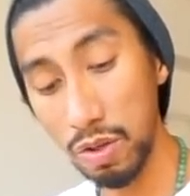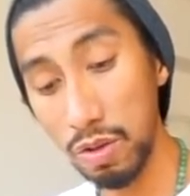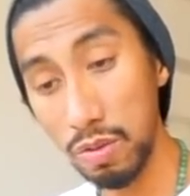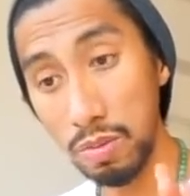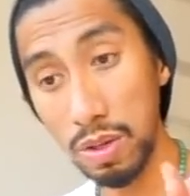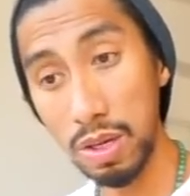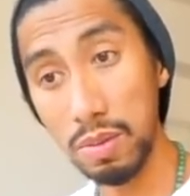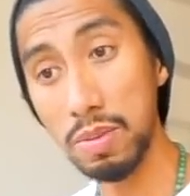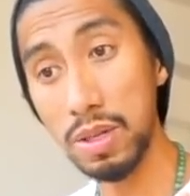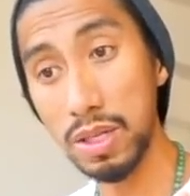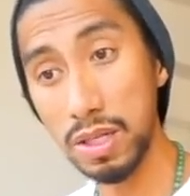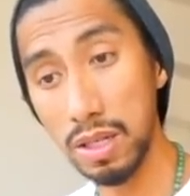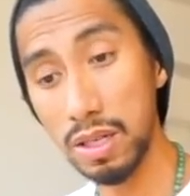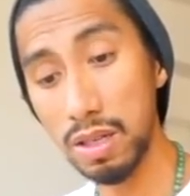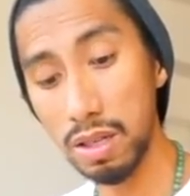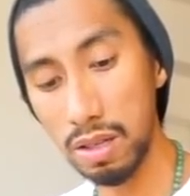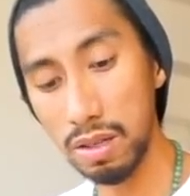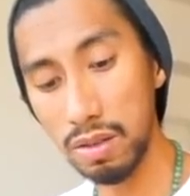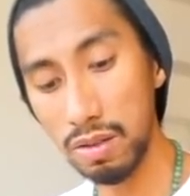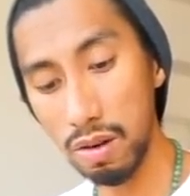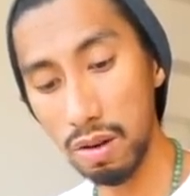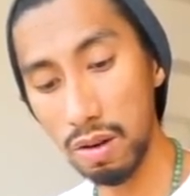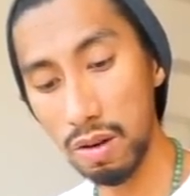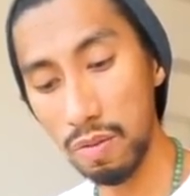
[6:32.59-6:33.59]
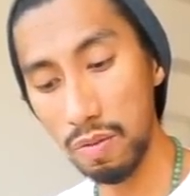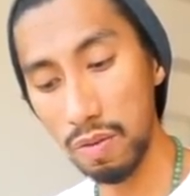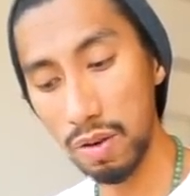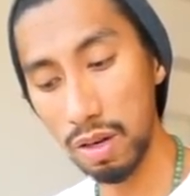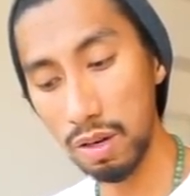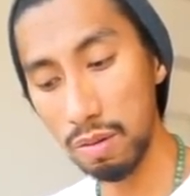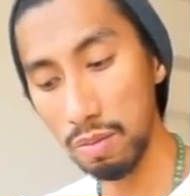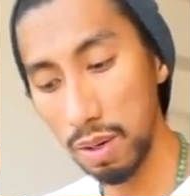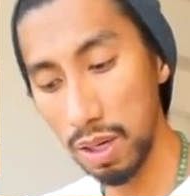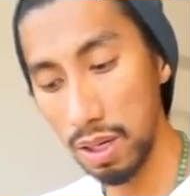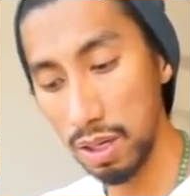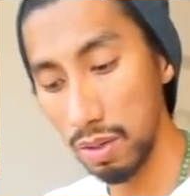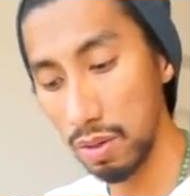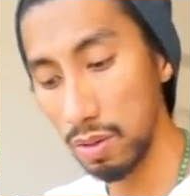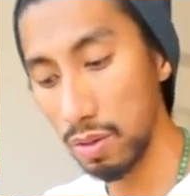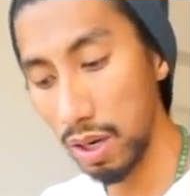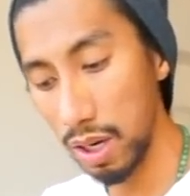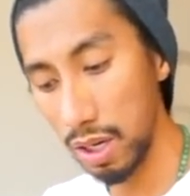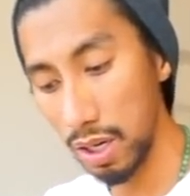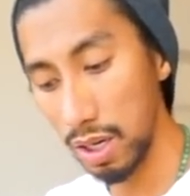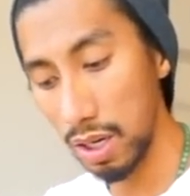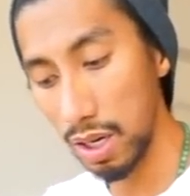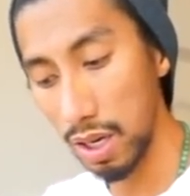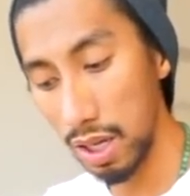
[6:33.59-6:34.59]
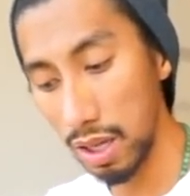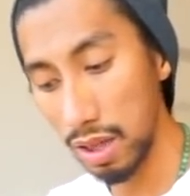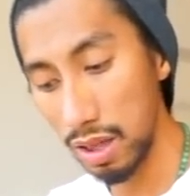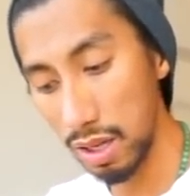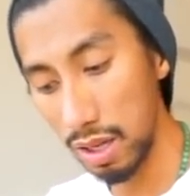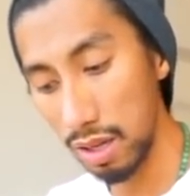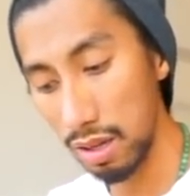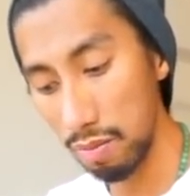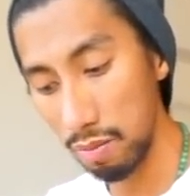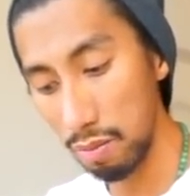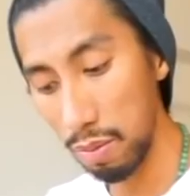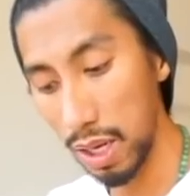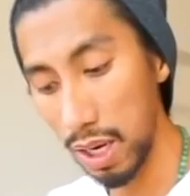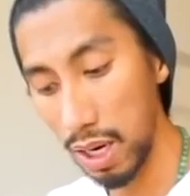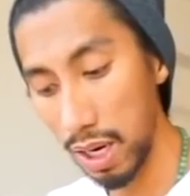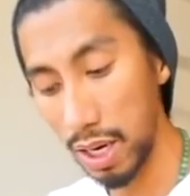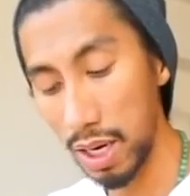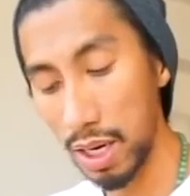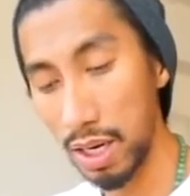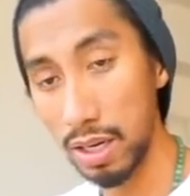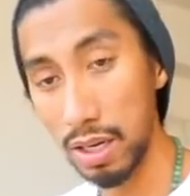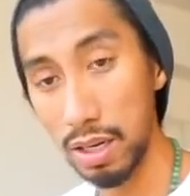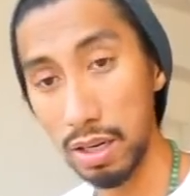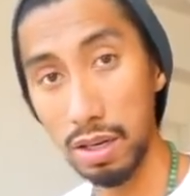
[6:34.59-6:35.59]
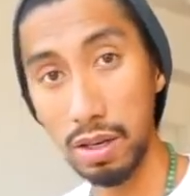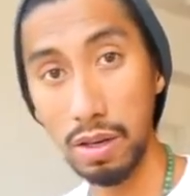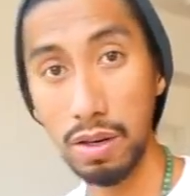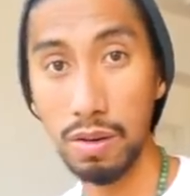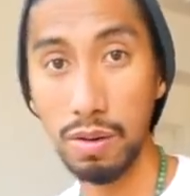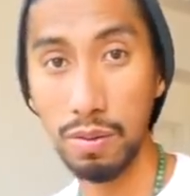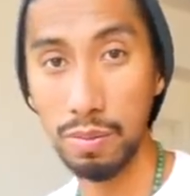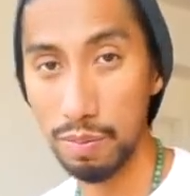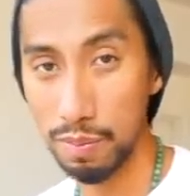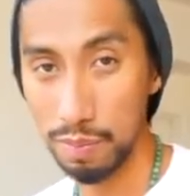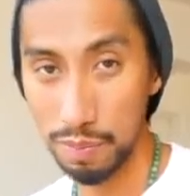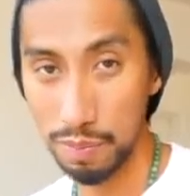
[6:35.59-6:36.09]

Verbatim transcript: You may be single and confident, but you got nothing behind, you know.